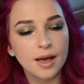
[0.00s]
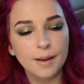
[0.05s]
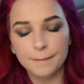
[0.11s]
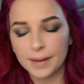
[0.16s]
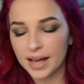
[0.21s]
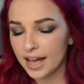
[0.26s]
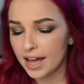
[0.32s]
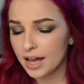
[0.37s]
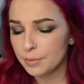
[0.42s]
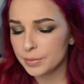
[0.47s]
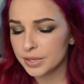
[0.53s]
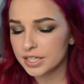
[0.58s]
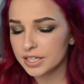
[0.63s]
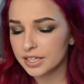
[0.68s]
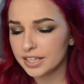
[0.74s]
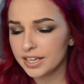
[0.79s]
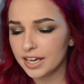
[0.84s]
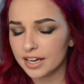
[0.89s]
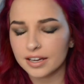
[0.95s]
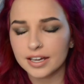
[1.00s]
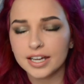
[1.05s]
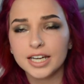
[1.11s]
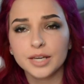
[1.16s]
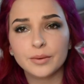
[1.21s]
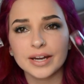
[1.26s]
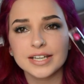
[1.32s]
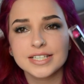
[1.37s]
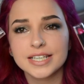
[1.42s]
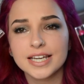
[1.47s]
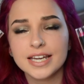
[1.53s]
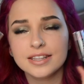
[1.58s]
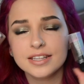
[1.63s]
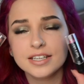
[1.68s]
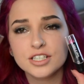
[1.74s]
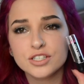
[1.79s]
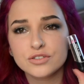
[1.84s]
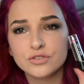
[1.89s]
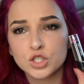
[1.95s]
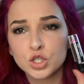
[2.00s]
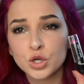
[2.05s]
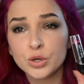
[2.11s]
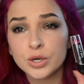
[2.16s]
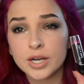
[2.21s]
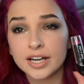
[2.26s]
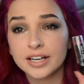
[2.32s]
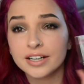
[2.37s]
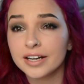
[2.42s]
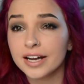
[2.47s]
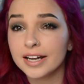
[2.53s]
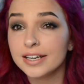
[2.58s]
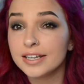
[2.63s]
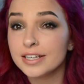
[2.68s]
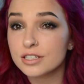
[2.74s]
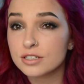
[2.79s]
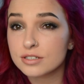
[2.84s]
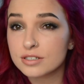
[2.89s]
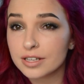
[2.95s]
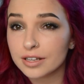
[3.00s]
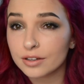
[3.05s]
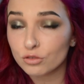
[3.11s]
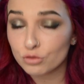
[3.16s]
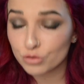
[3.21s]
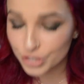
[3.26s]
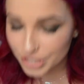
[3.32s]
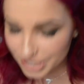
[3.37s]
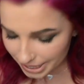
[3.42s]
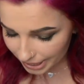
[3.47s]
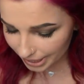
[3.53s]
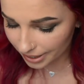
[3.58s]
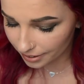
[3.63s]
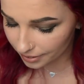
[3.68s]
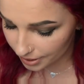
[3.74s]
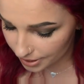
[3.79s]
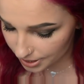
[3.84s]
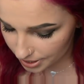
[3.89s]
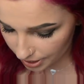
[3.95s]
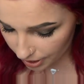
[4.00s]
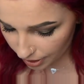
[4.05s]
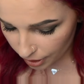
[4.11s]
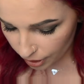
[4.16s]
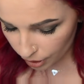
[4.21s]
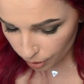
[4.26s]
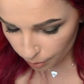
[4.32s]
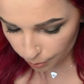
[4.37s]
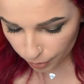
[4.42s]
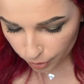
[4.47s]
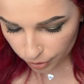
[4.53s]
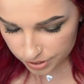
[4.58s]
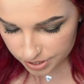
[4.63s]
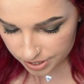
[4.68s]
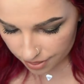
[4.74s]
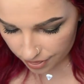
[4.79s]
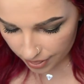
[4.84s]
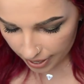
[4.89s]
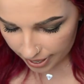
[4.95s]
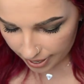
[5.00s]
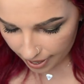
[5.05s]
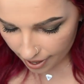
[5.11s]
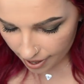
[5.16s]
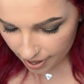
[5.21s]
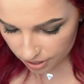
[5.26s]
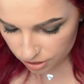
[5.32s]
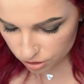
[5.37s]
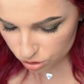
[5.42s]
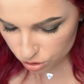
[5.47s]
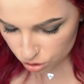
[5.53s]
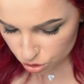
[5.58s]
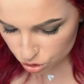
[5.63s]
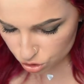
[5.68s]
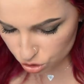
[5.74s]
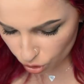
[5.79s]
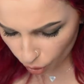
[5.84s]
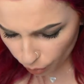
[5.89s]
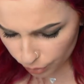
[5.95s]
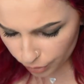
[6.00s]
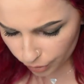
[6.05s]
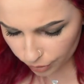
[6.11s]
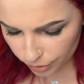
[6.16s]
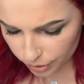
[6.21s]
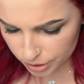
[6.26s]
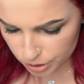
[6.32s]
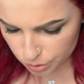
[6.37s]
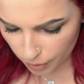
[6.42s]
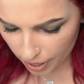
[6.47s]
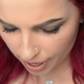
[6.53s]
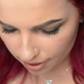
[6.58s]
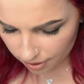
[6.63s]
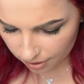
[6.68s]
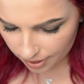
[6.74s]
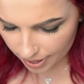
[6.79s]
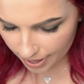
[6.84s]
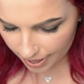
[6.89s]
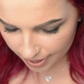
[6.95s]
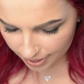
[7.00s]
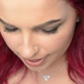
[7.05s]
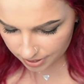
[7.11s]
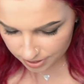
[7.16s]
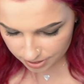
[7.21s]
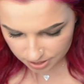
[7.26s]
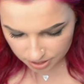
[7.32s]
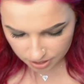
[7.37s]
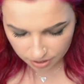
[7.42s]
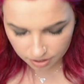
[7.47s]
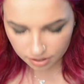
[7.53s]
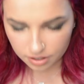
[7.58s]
But yeah, anyway, to get these for $2.99 is ridiculous because they are so good as well, and